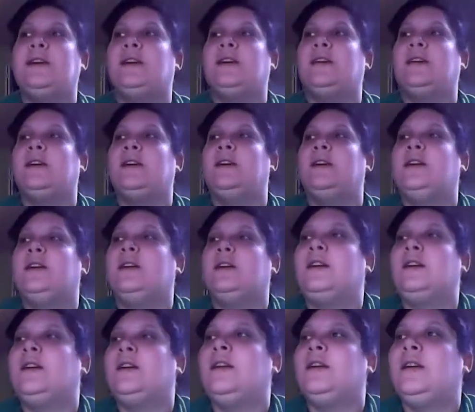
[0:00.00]

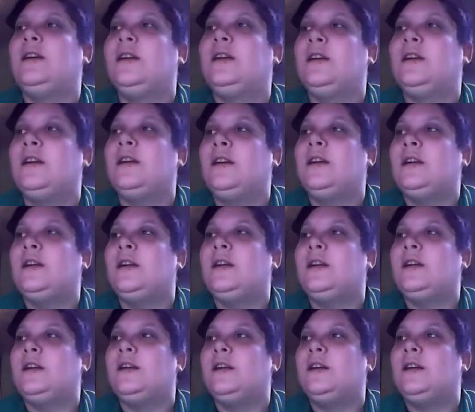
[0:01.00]

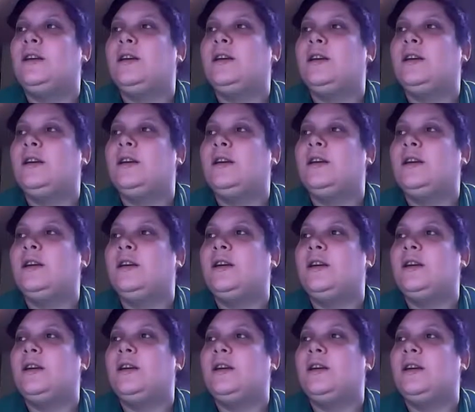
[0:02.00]

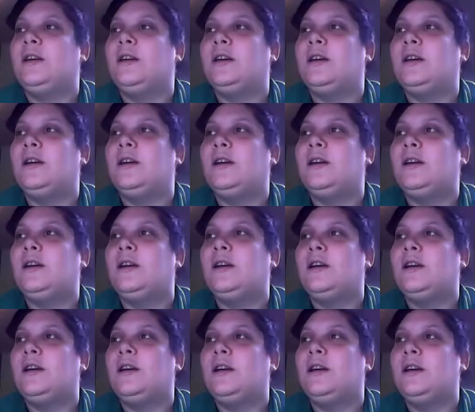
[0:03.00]

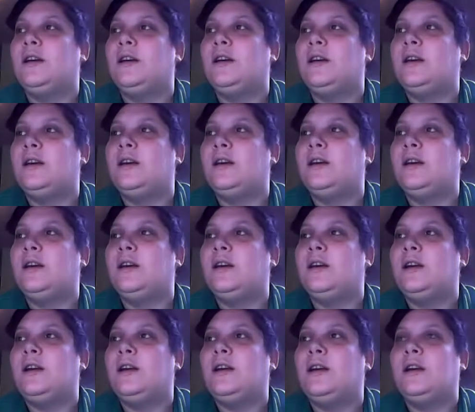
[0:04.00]

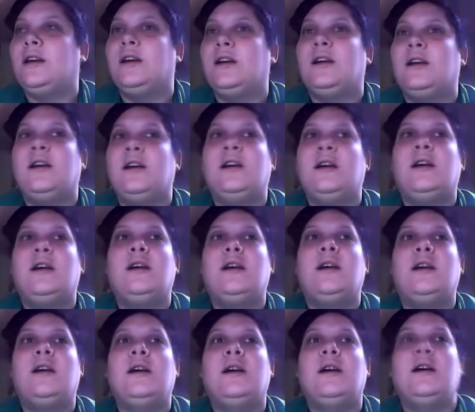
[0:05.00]

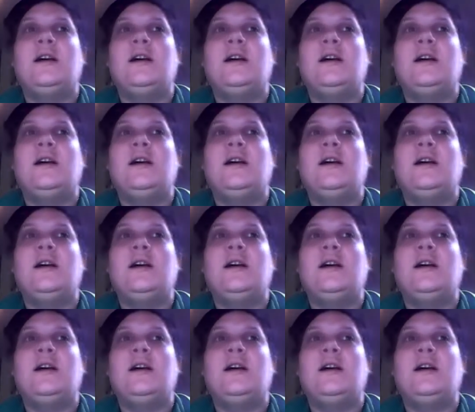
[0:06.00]
Nobody speaks.